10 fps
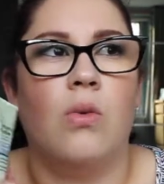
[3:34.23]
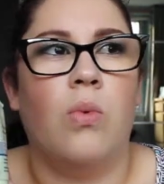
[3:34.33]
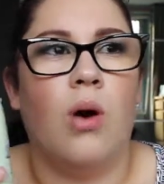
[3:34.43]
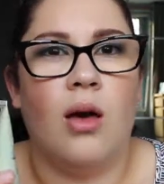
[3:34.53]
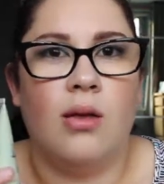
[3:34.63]

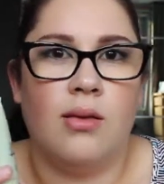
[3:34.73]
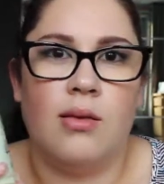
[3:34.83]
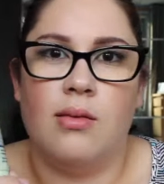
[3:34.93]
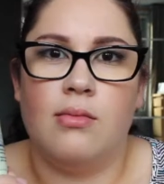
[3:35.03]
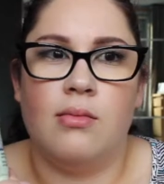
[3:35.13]

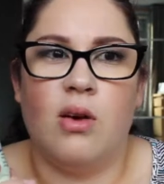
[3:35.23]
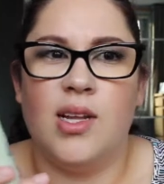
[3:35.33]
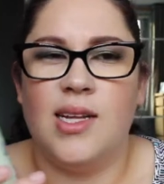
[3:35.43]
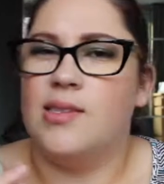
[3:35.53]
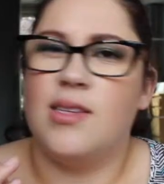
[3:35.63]

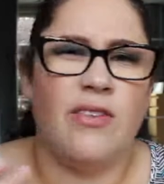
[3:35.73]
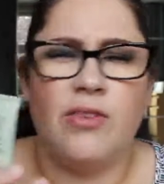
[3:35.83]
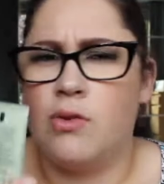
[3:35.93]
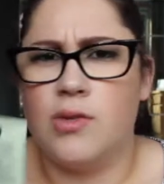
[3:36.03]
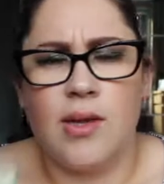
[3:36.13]

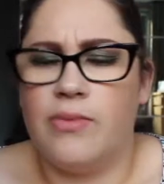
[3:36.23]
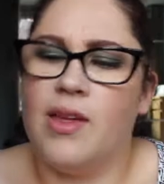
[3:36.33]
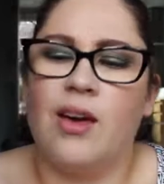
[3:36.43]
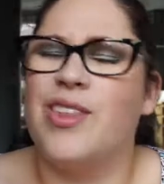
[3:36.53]
197 or something.